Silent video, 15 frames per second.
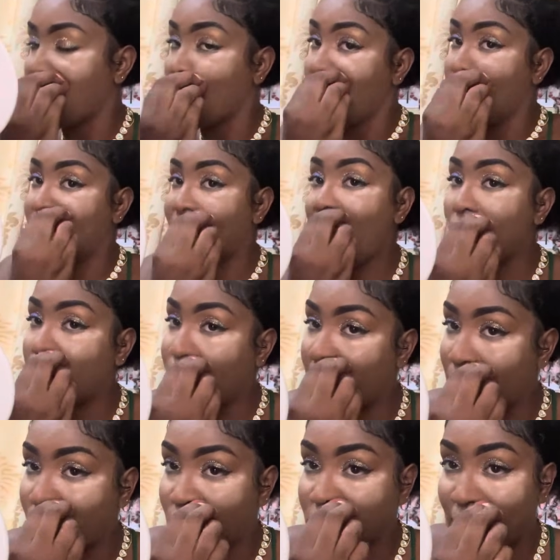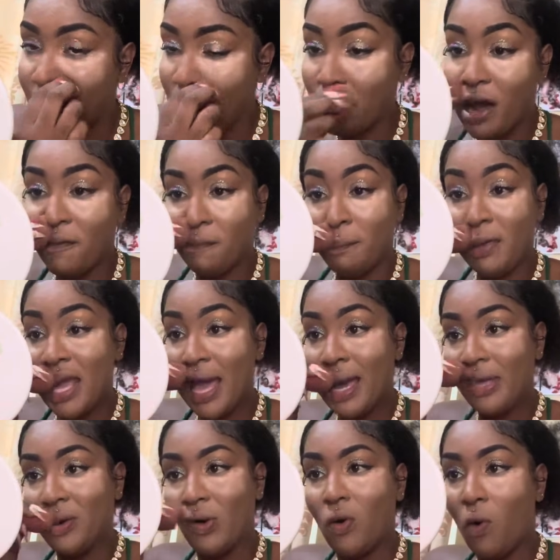Me can't pin them go drop them off. Me
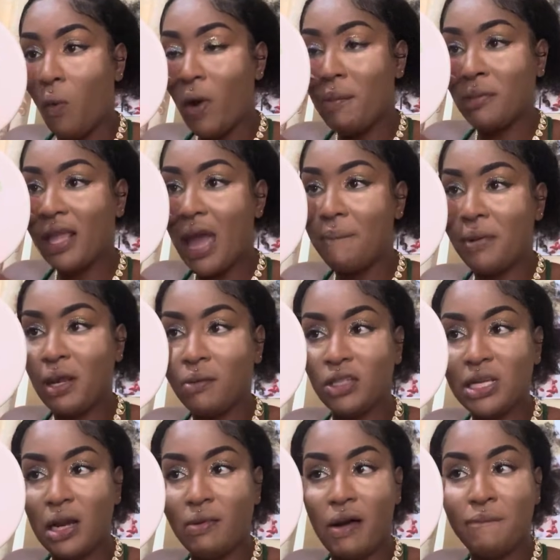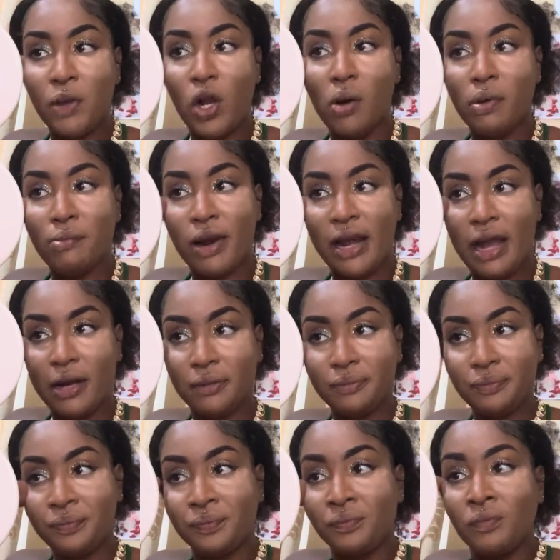and you. When me can't pin them go drop them off, pick up my brother.
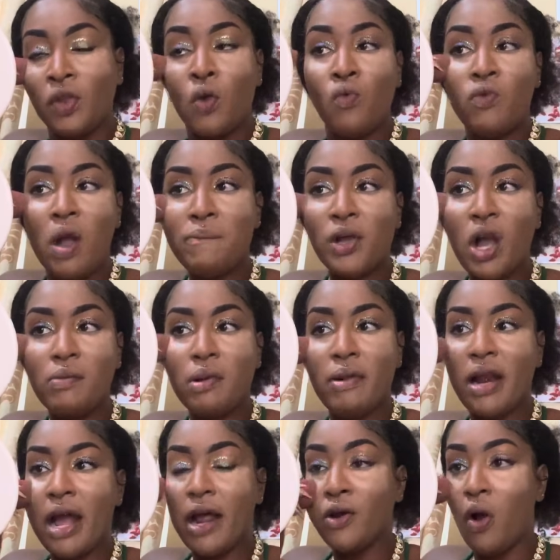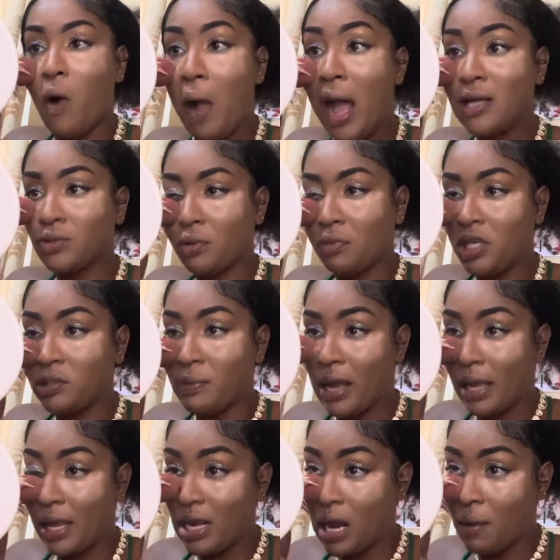When pick up my brother now, as we reach
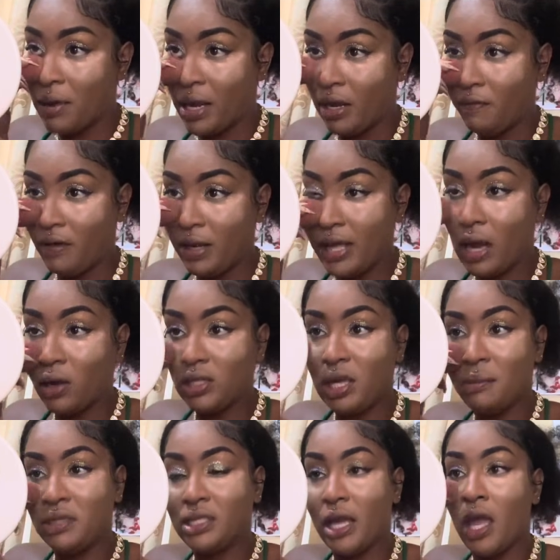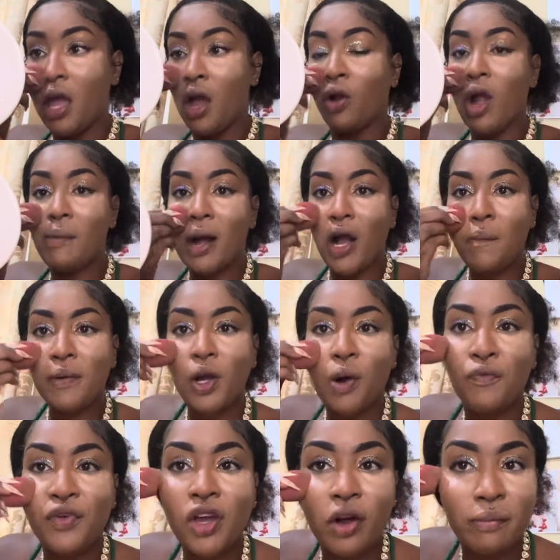back in a Mandeville, yeah, go tell me say, go back, go pick
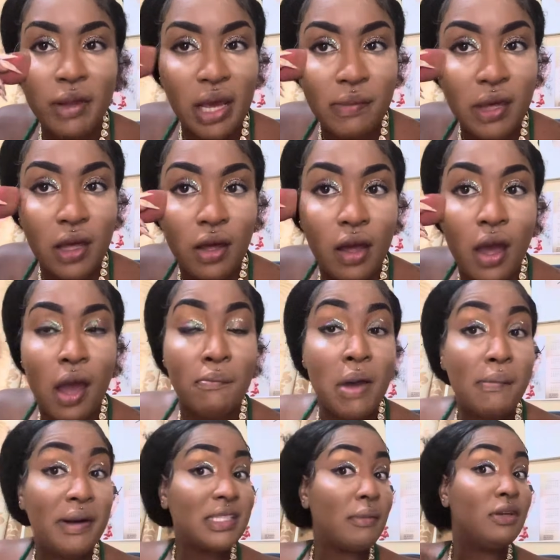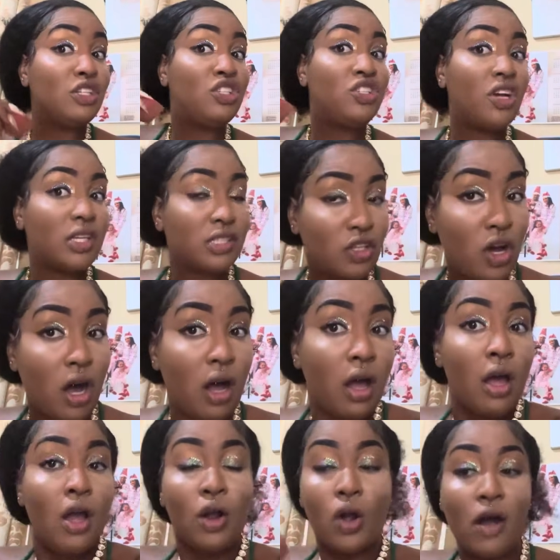up for your baby. Remember say me just go
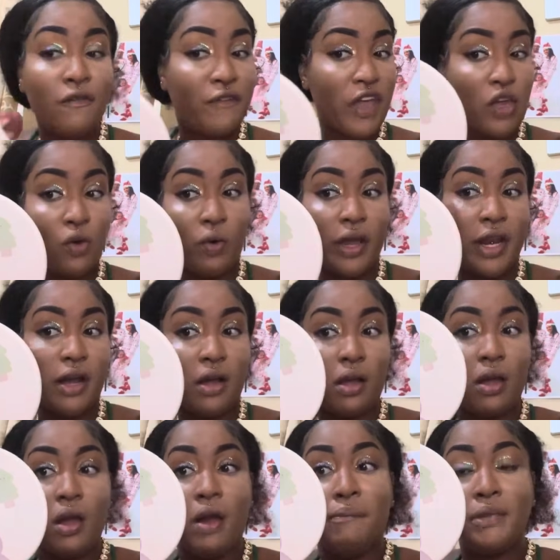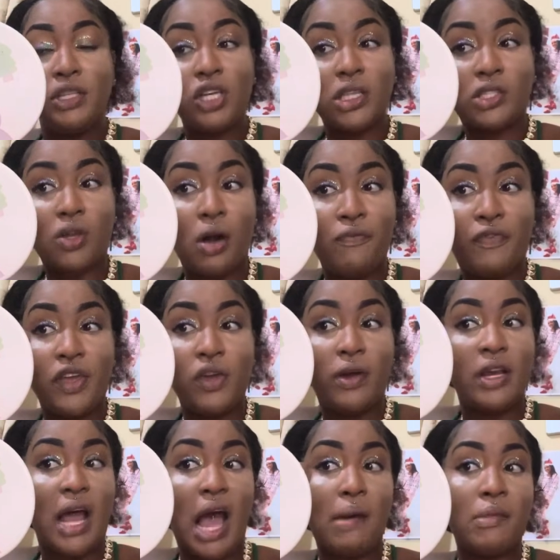come for you, you know. Me just come for you, you
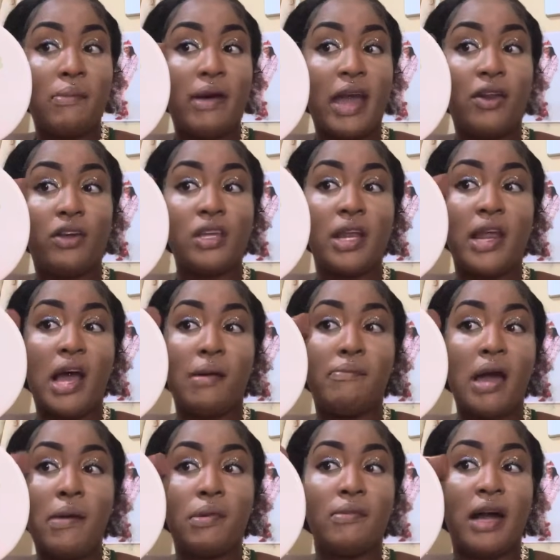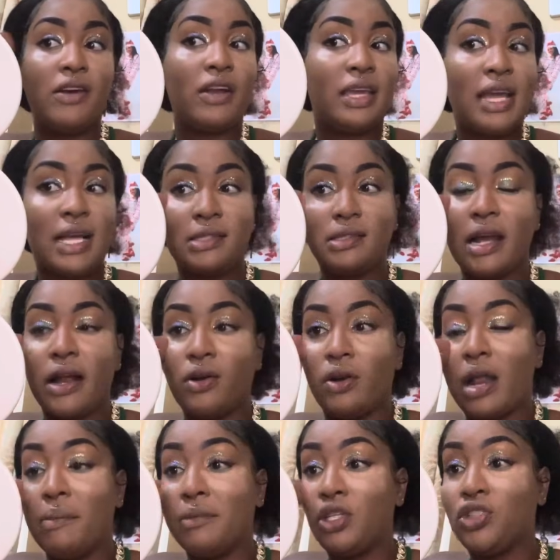know. I'm buy no, you know, buy me back no gas nor
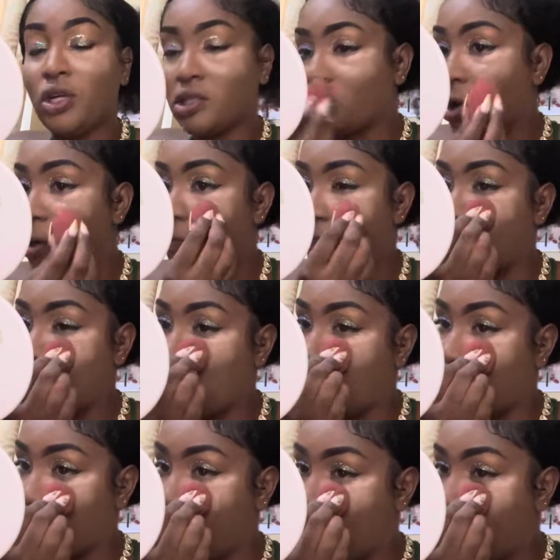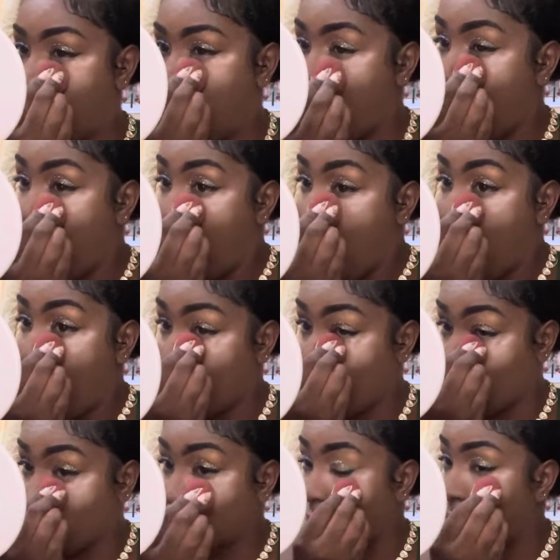nothing. Me just come for you, you know, brother. And me
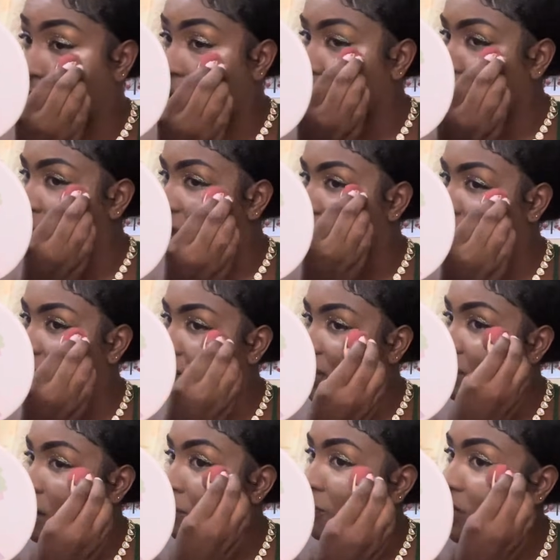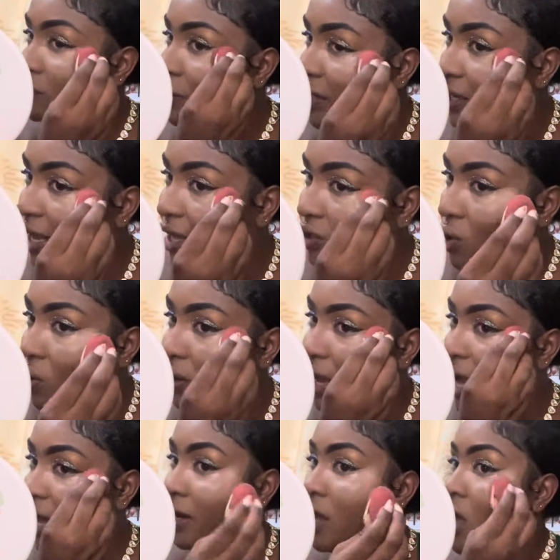go drop off my baby them and me reach back in that town
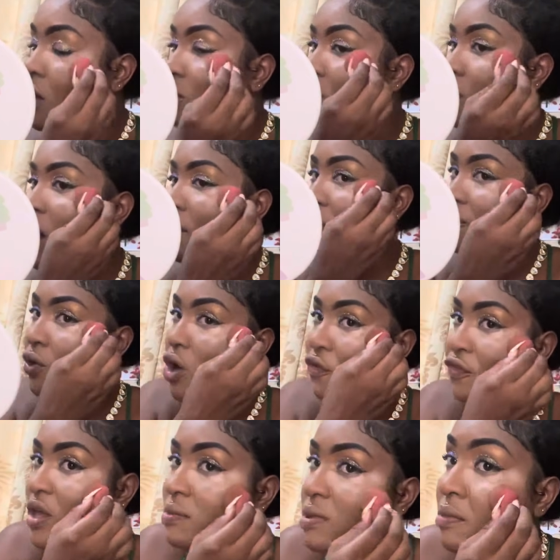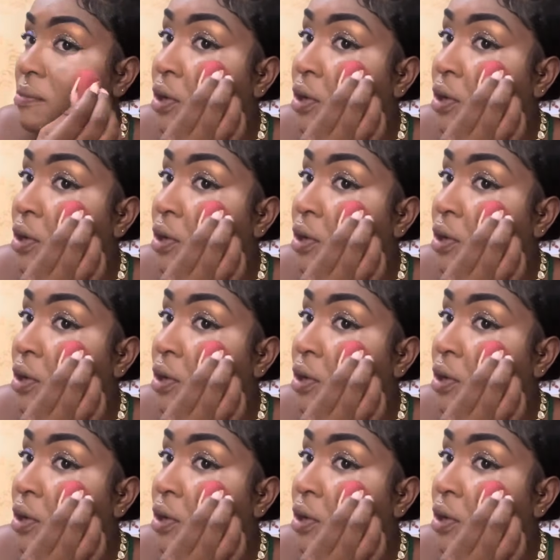and yo want me to go for your baby.